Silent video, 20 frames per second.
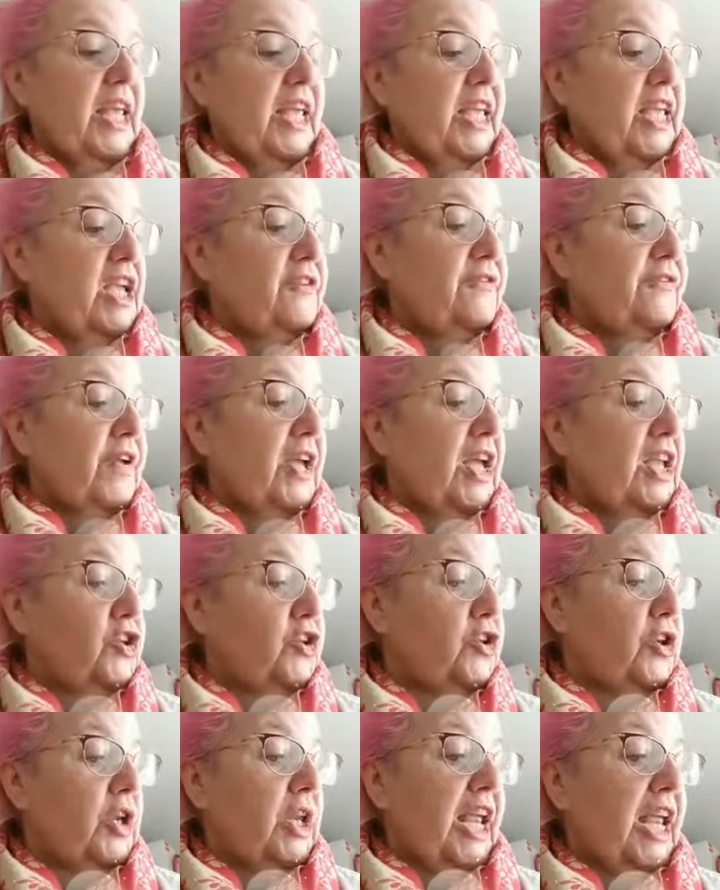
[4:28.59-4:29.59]
if at,
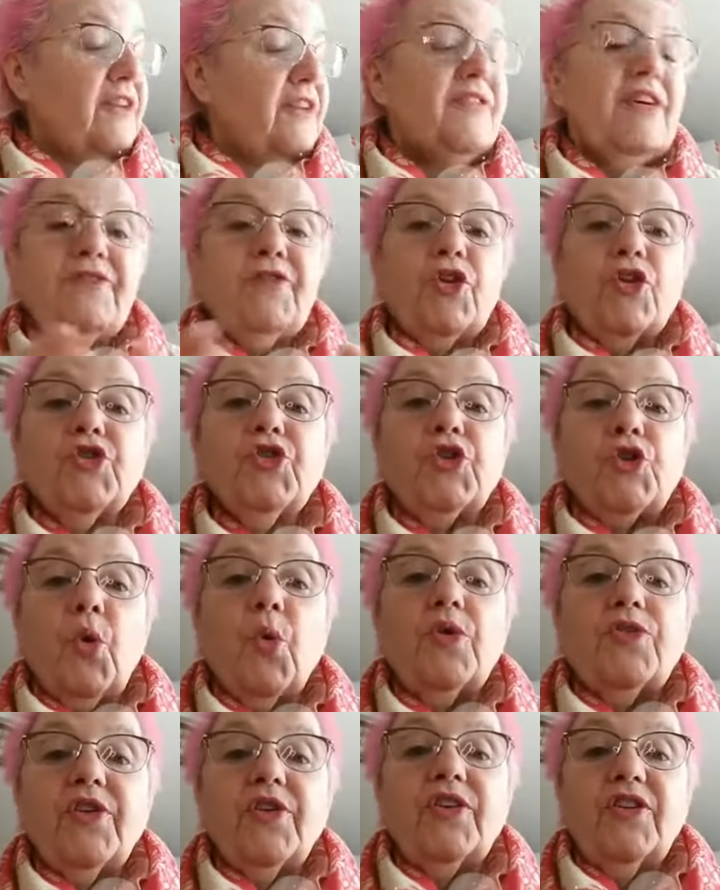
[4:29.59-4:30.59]
if at first you
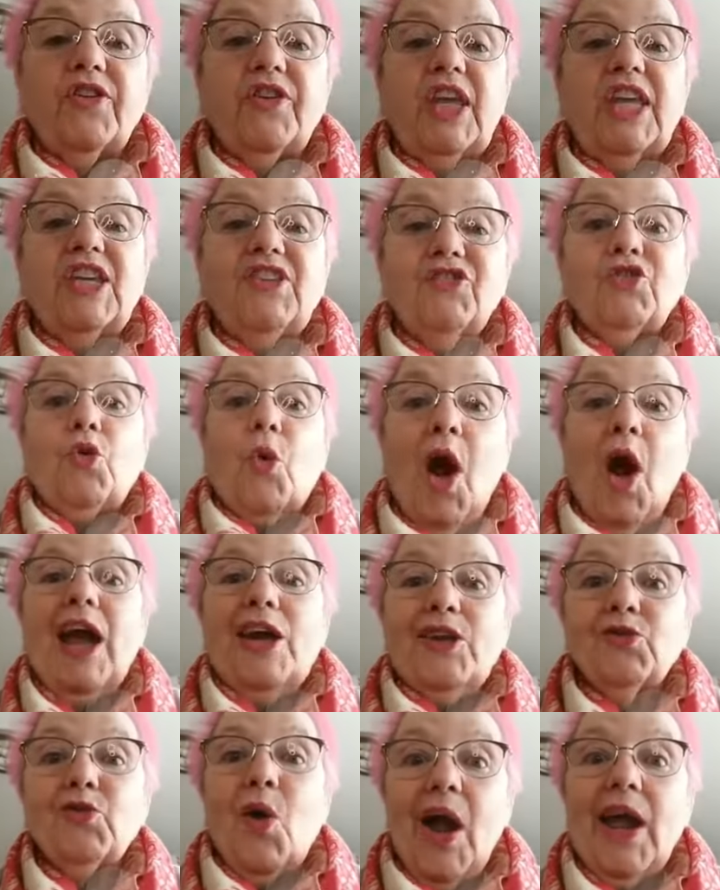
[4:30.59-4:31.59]
don't succeed, try,
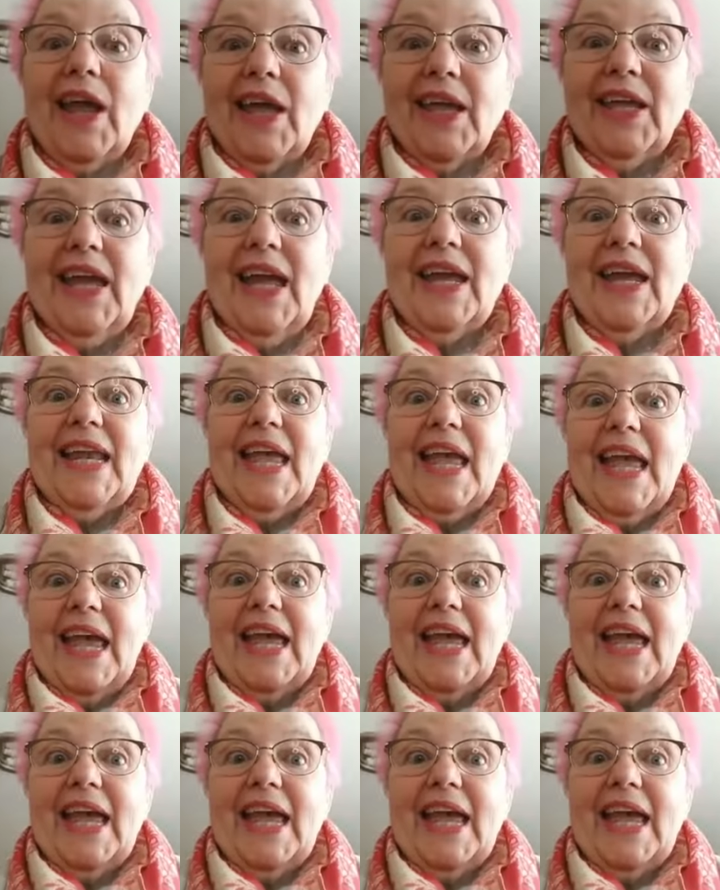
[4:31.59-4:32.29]
try again.